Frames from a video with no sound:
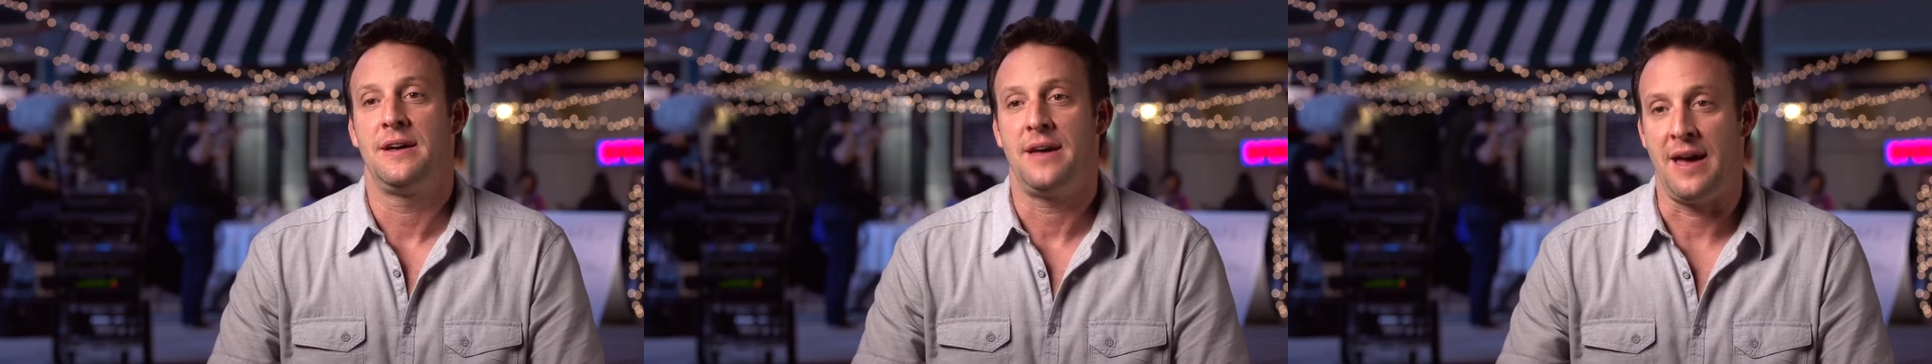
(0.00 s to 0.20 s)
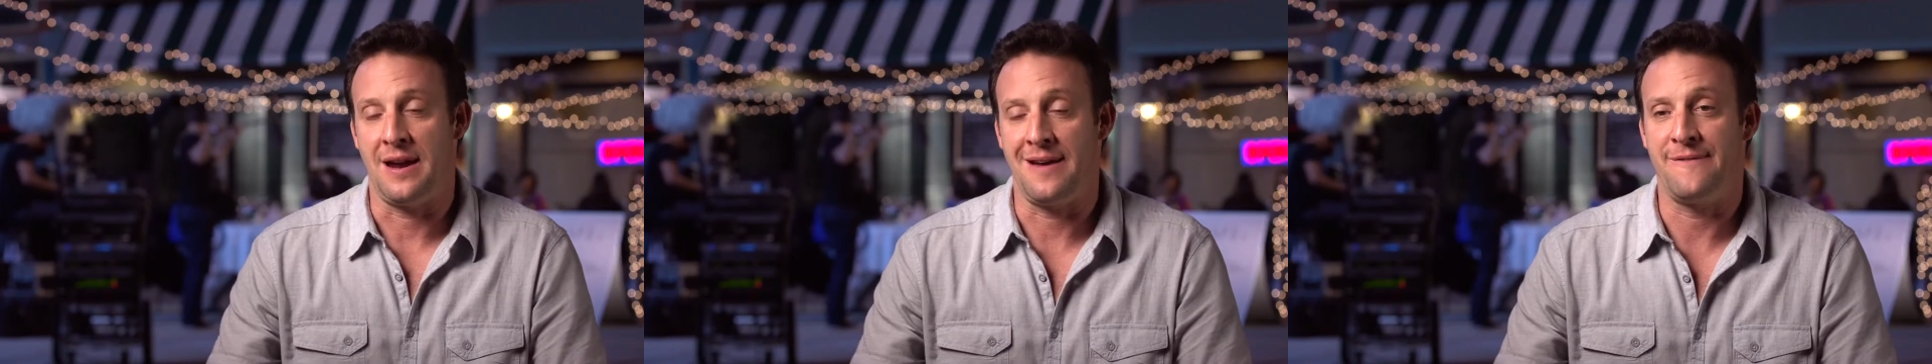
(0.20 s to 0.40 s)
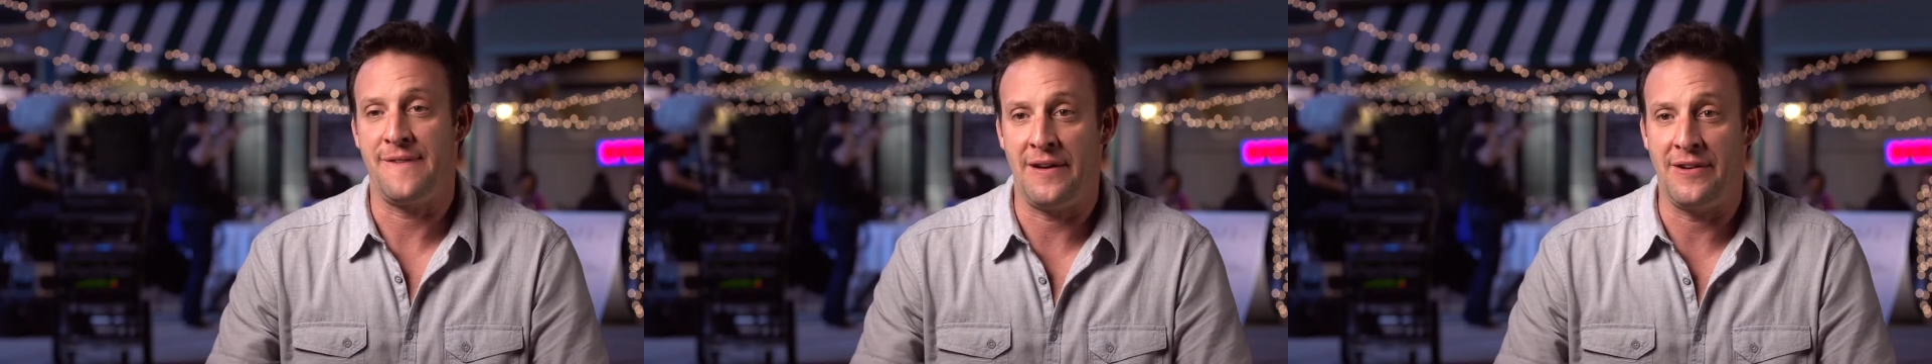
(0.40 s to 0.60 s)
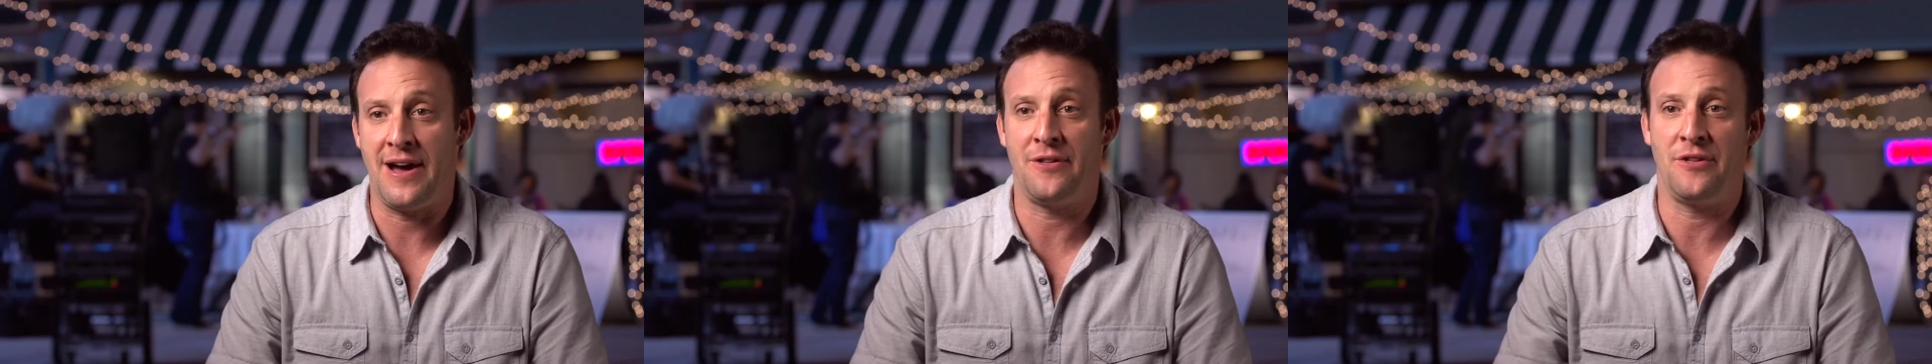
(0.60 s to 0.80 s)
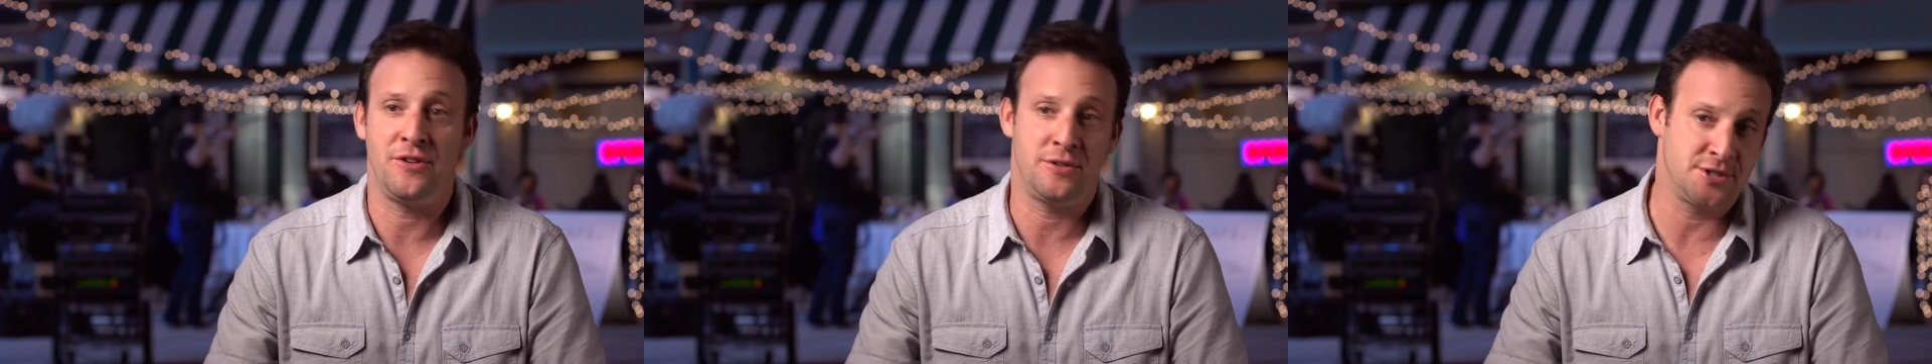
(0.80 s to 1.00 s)
and I found
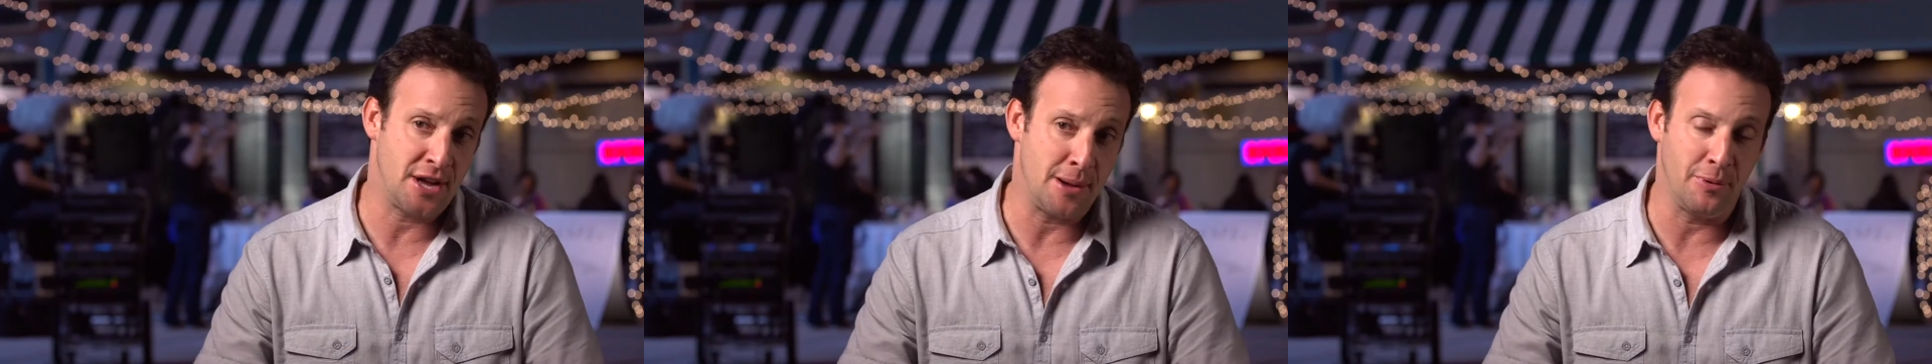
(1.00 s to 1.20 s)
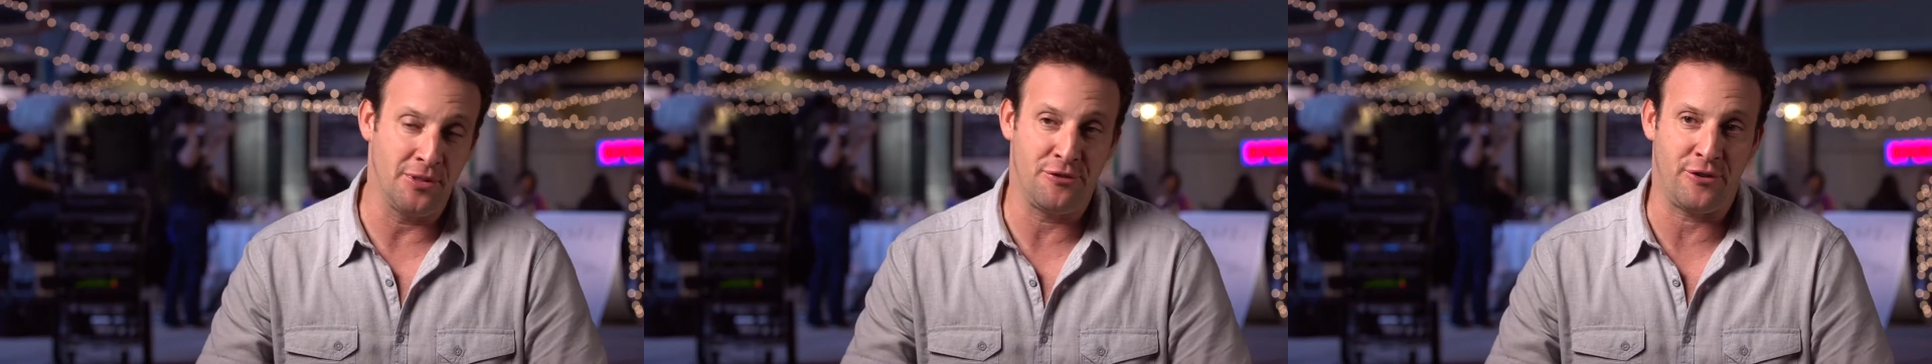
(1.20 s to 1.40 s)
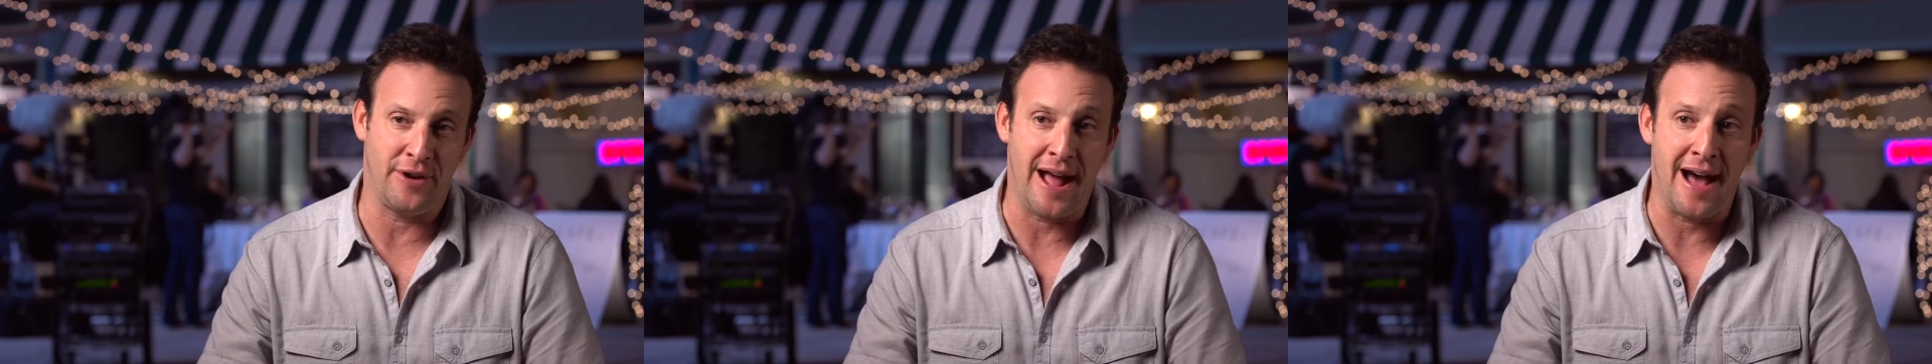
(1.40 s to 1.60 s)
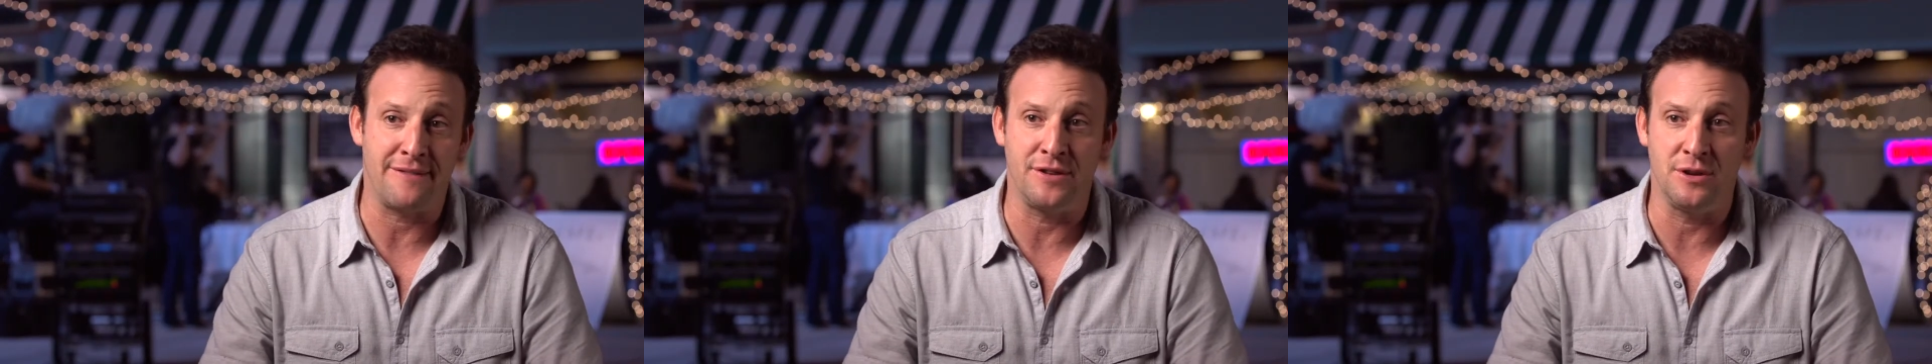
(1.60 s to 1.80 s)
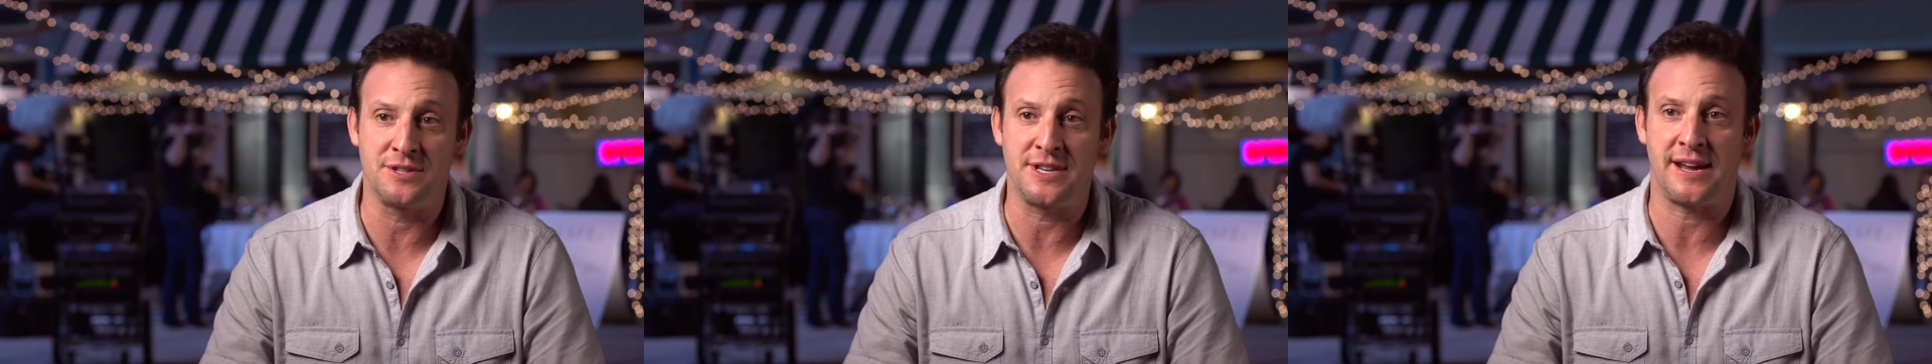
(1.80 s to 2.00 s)
out that there was a couple different
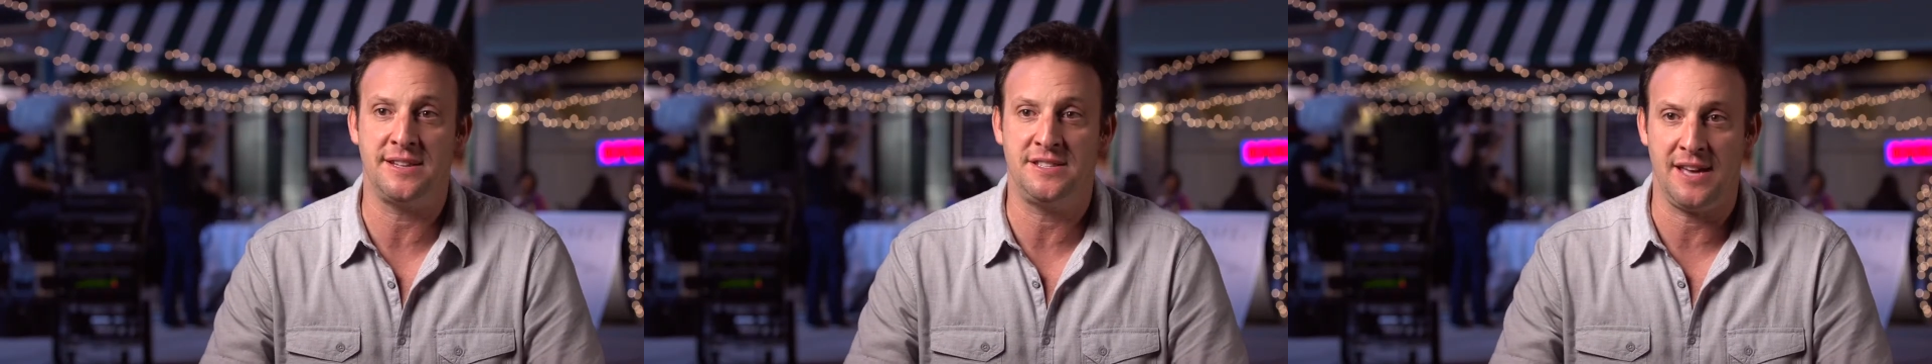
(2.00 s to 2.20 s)
avenues I could